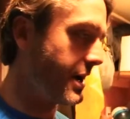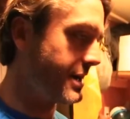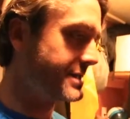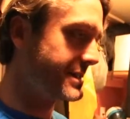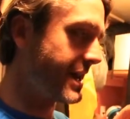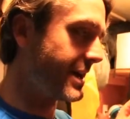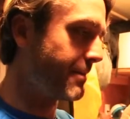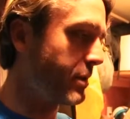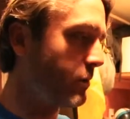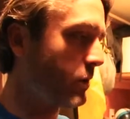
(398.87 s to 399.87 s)

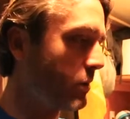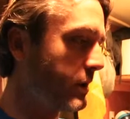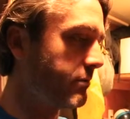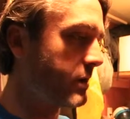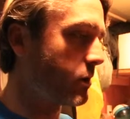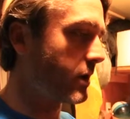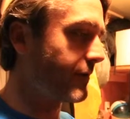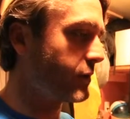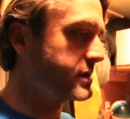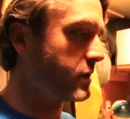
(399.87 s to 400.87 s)
setup where we record our
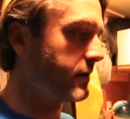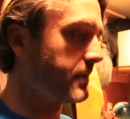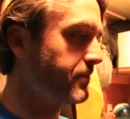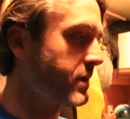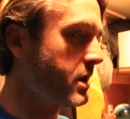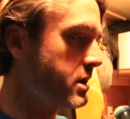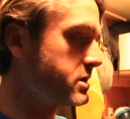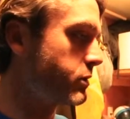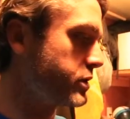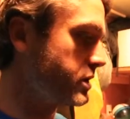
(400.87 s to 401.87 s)
voiceover.
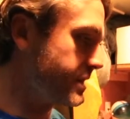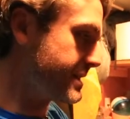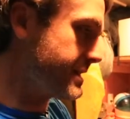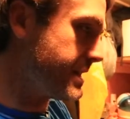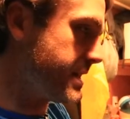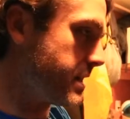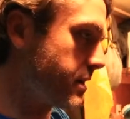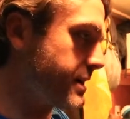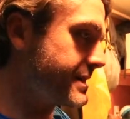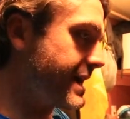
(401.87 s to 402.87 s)
So what you can see
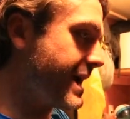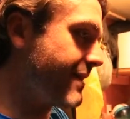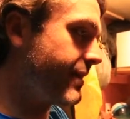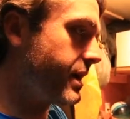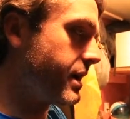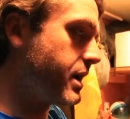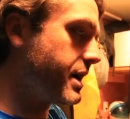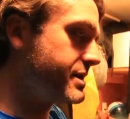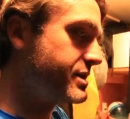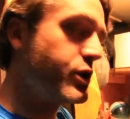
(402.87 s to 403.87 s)
here is I have
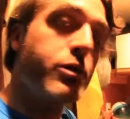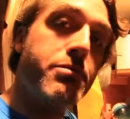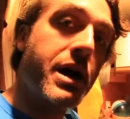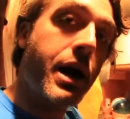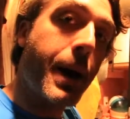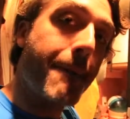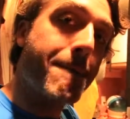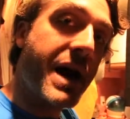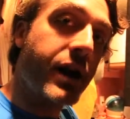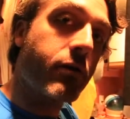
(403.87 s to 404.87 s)
a Zoom
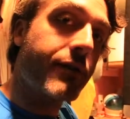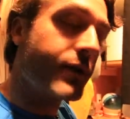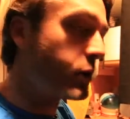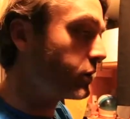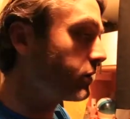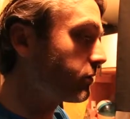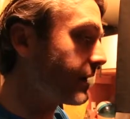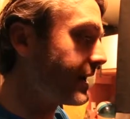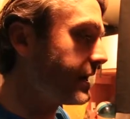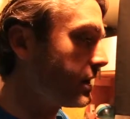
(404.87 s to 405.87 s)
microphone
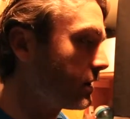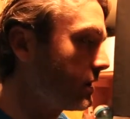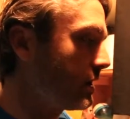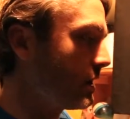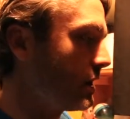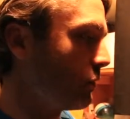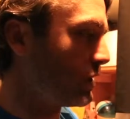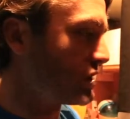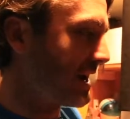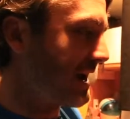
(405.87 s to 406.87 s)
right here,
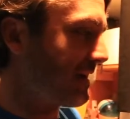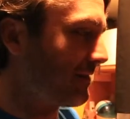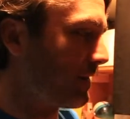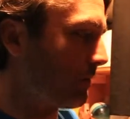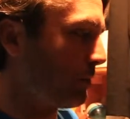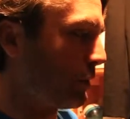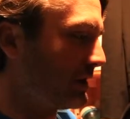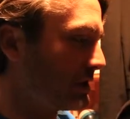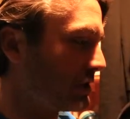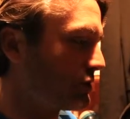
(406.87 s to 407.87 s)
which I have
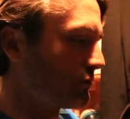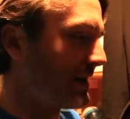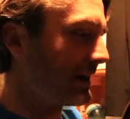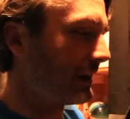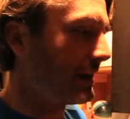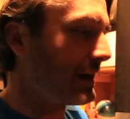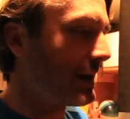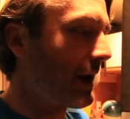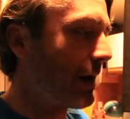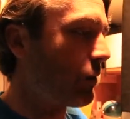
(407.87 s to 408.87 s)
pointed
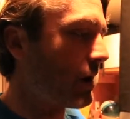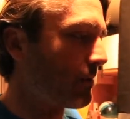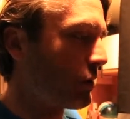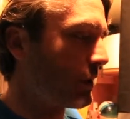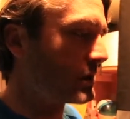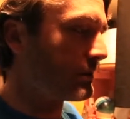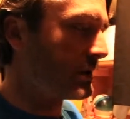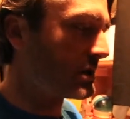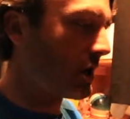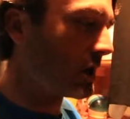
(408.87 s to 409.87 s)
directly at where I'm going to
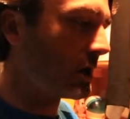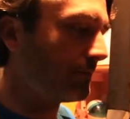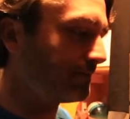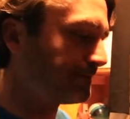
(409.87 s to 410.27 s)
be talking.